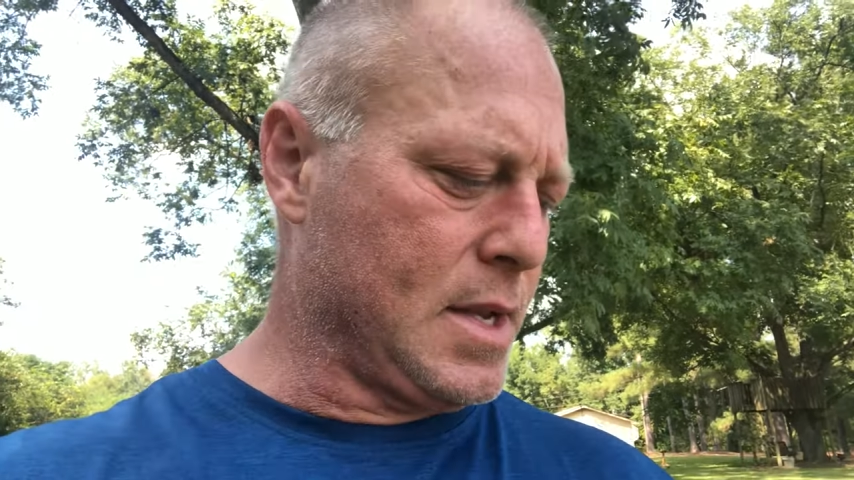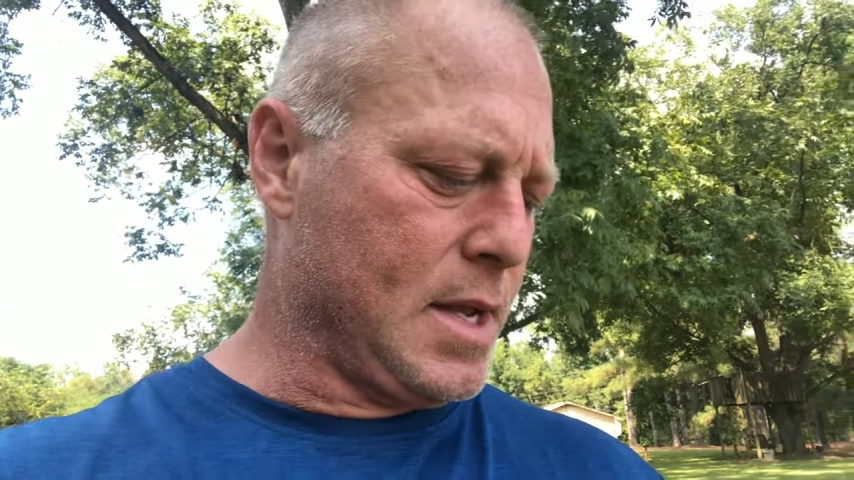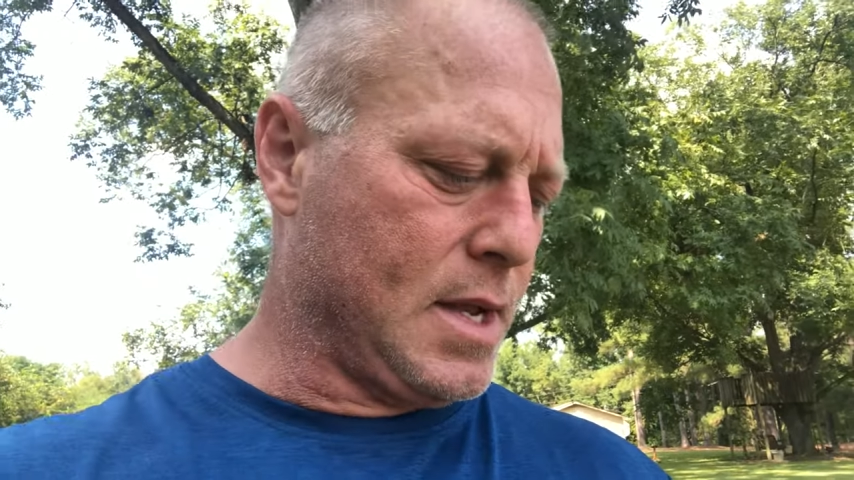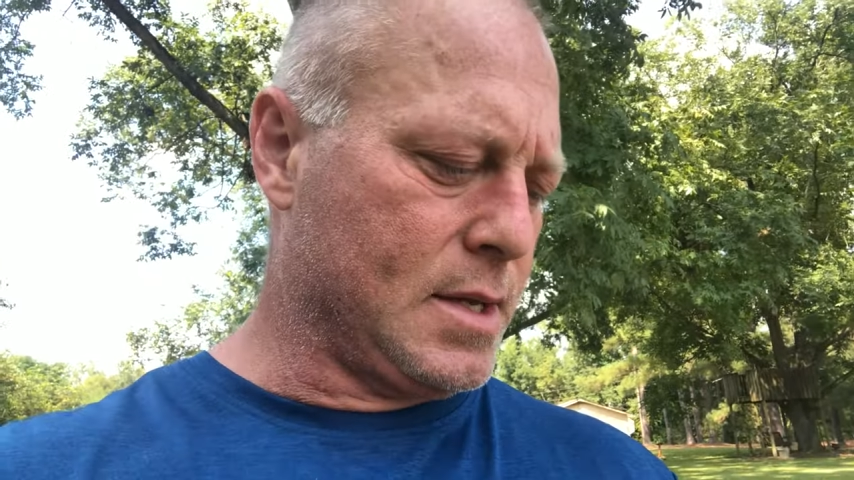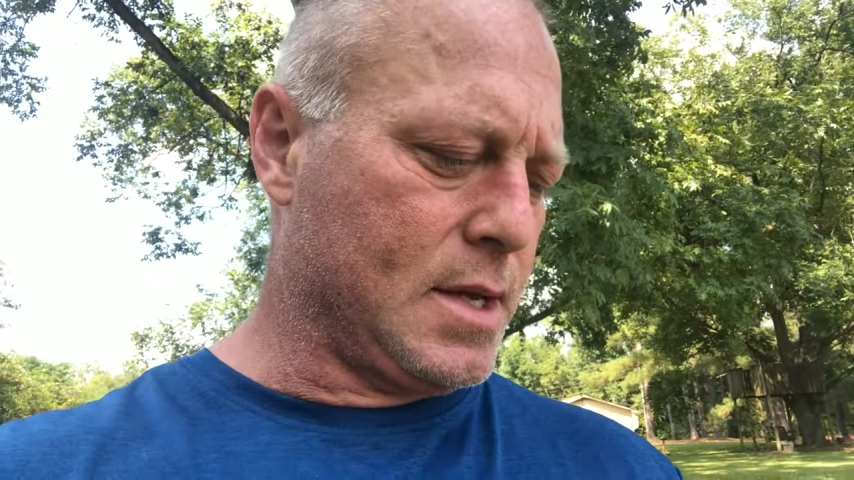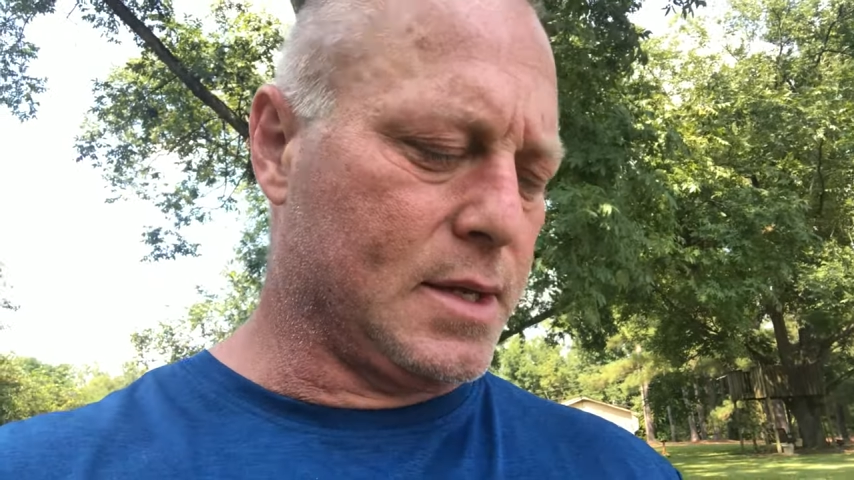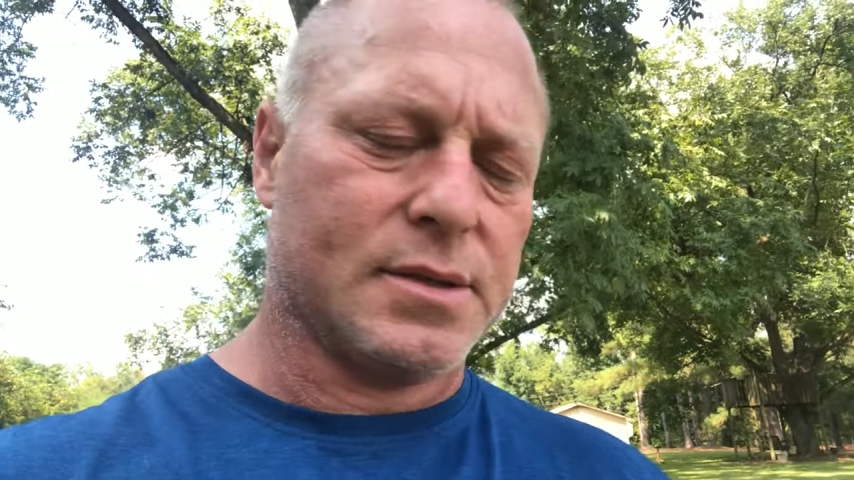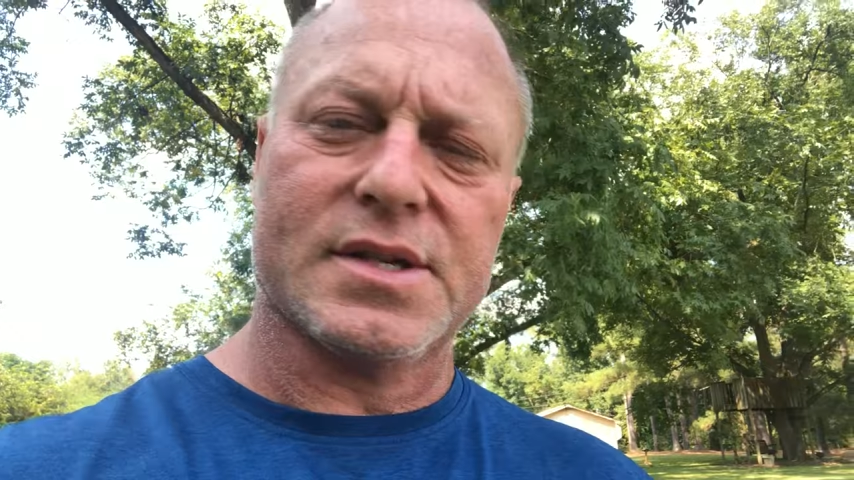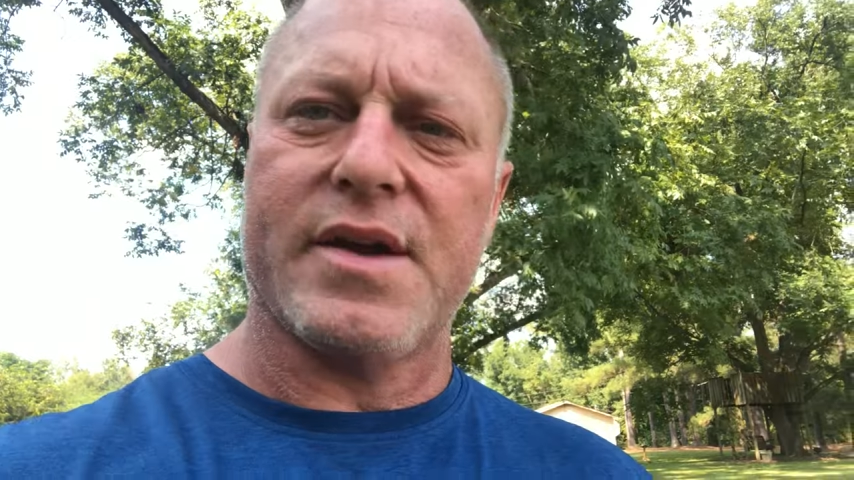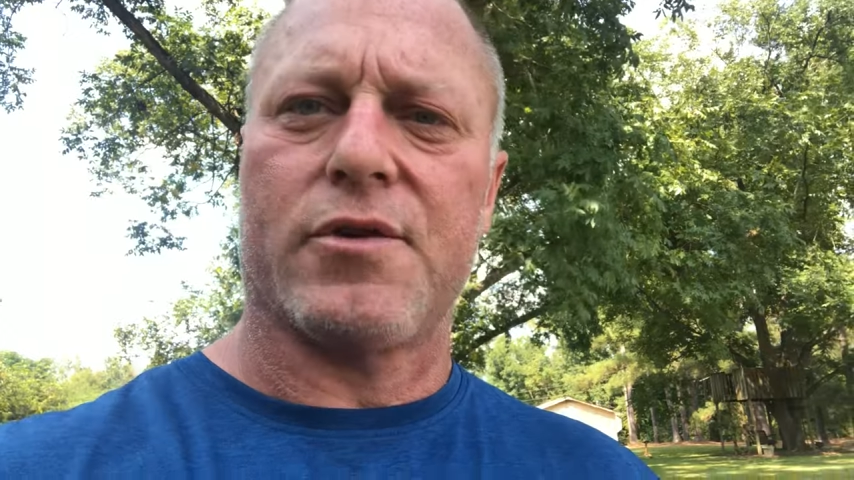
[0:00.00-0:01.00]
and it'll
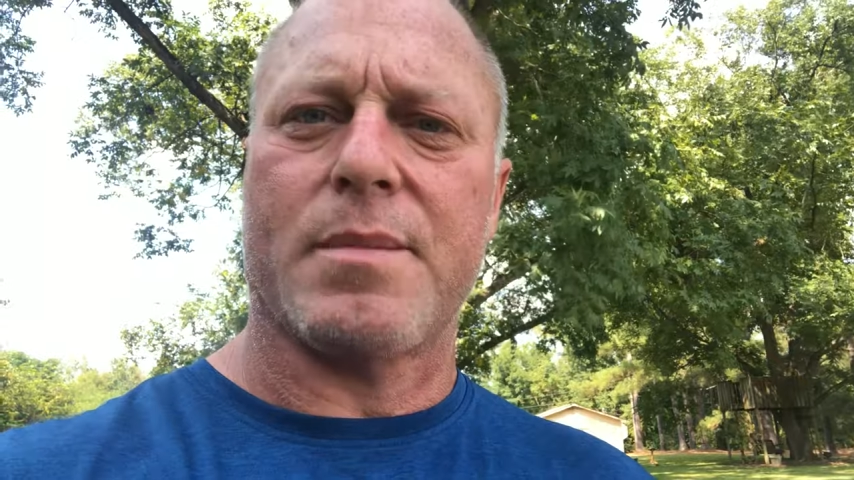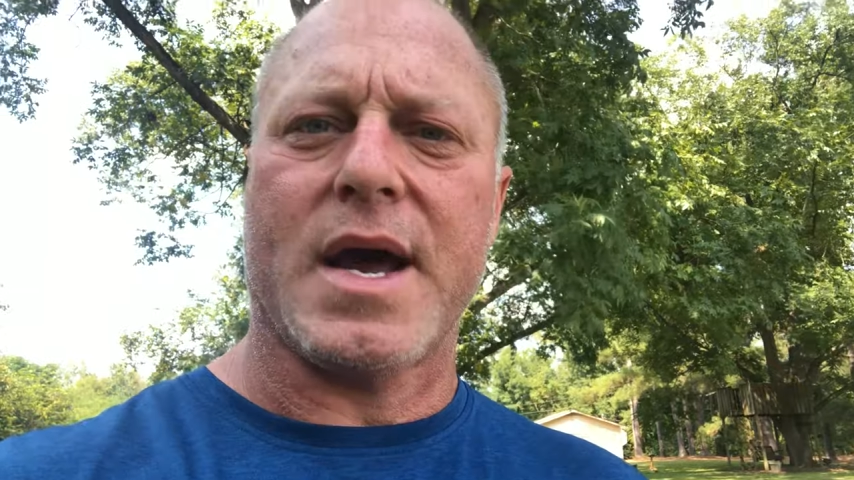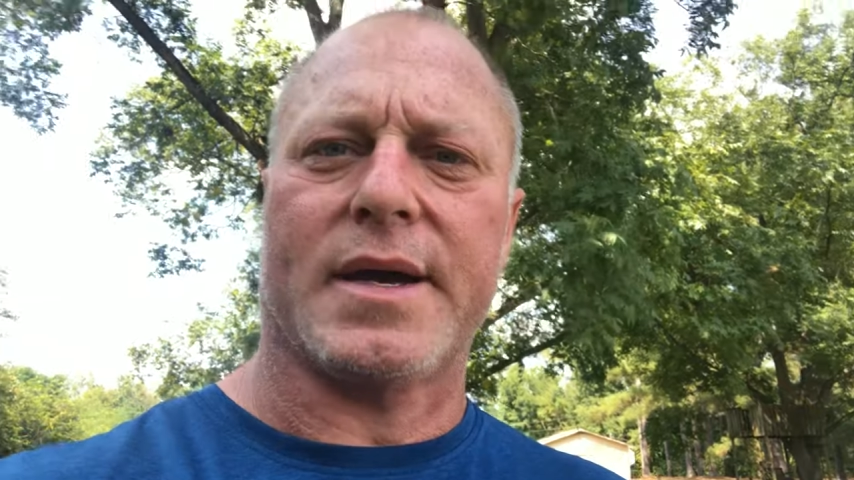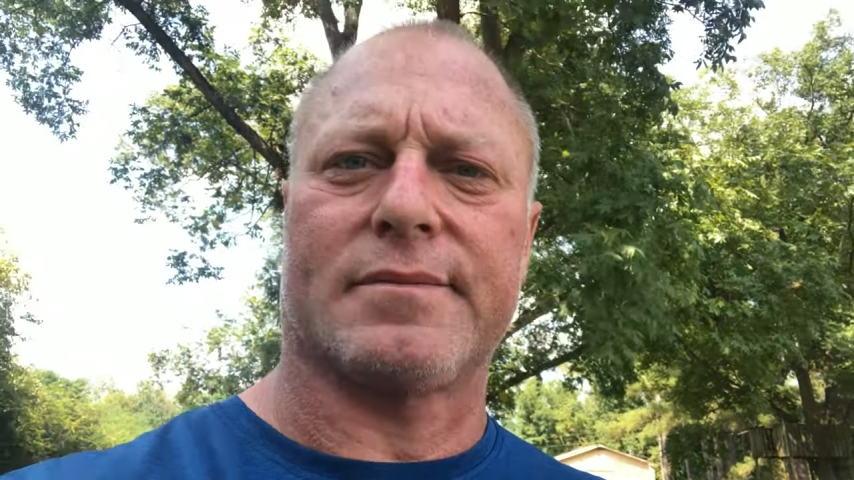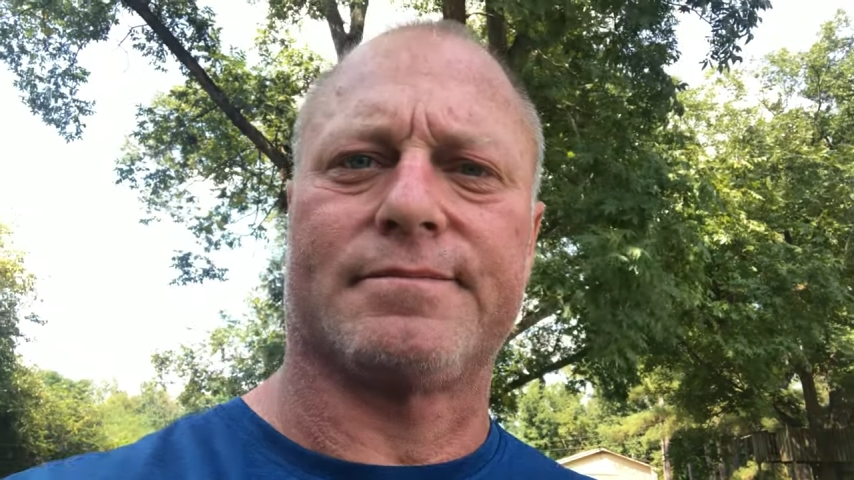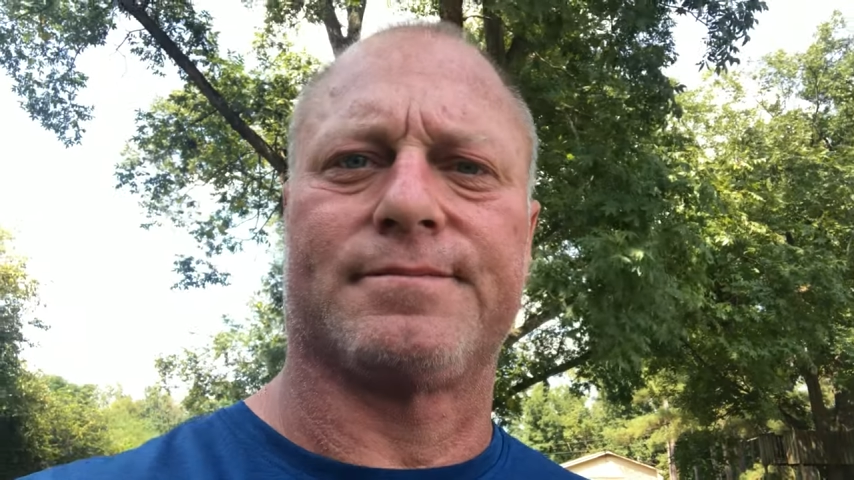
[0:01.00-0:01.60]
save your back.